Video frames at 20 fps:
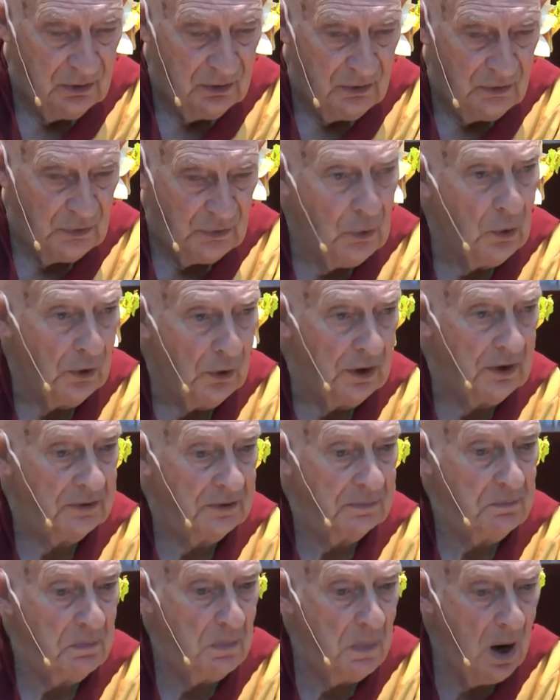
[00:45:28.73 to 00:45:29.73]
thought,
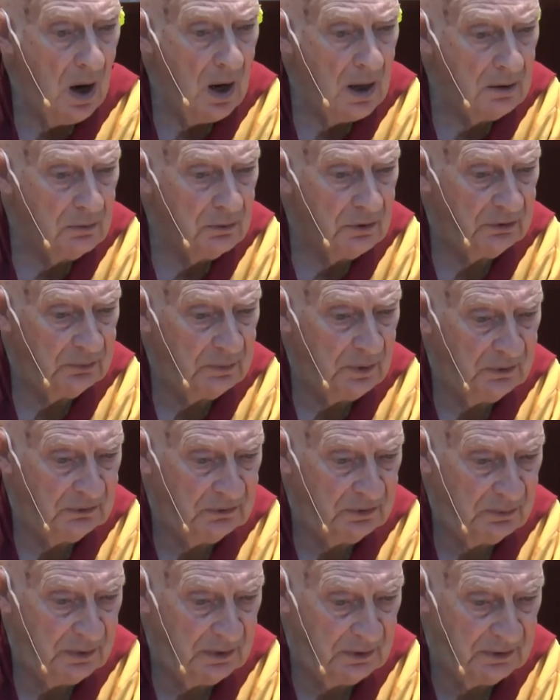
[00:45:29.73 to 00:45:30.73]
it's my
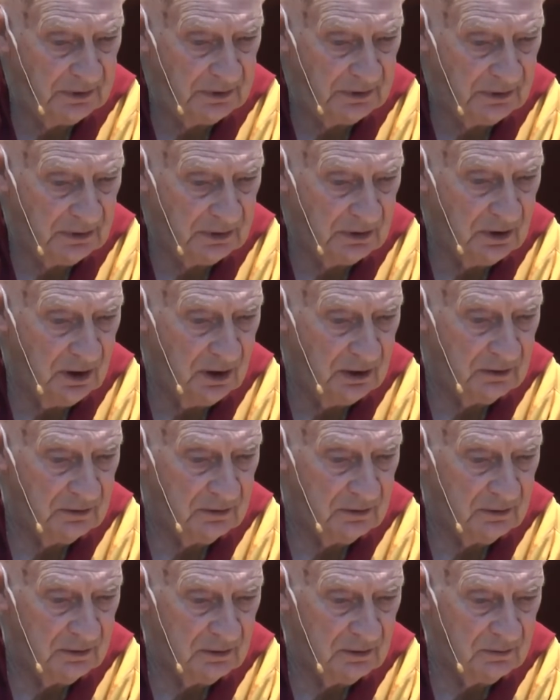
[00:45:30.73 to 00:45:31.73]
responsibility to guide
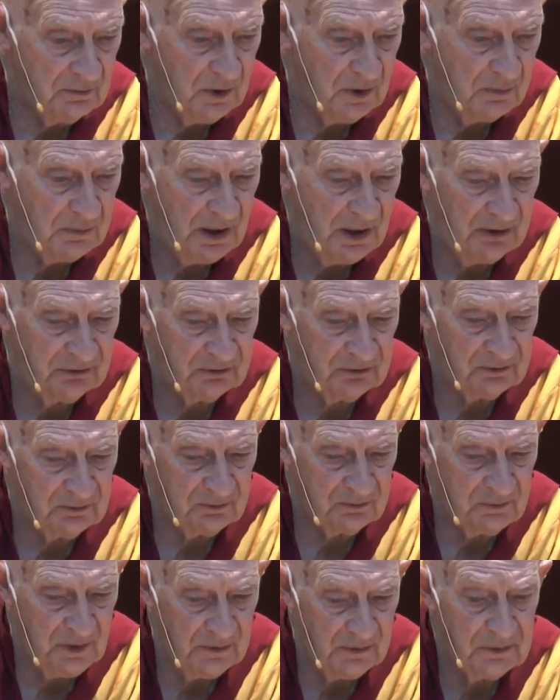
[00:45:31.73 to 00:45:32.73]
my
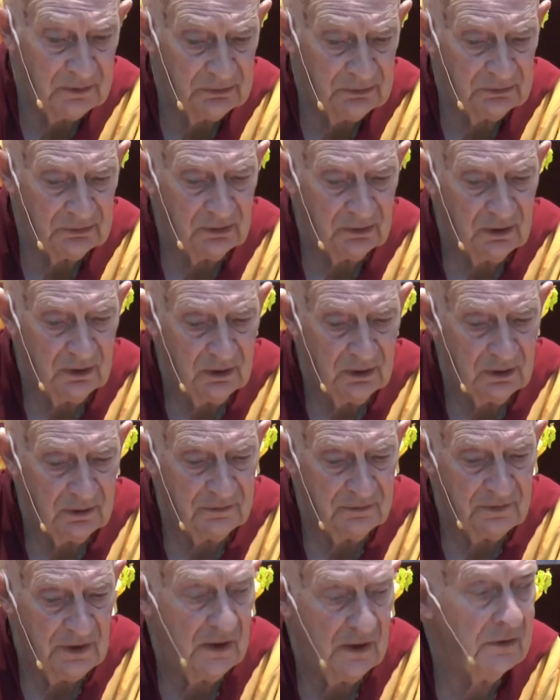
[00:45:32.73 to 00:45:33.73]
past mothers and
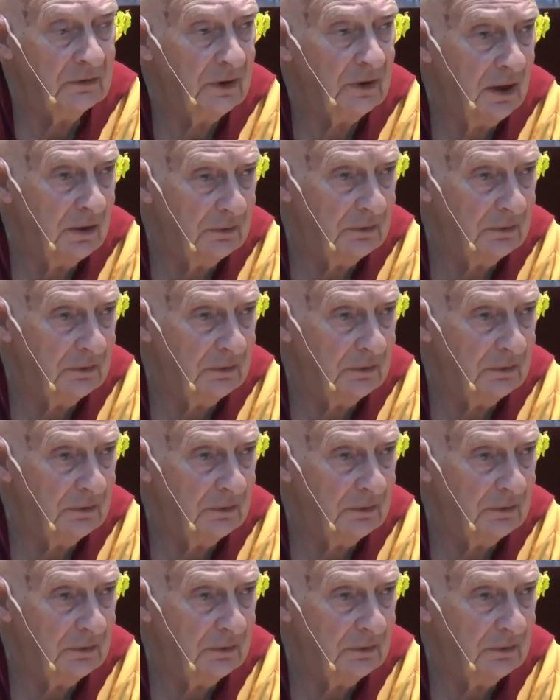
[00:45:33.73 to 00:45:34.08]
fathers out of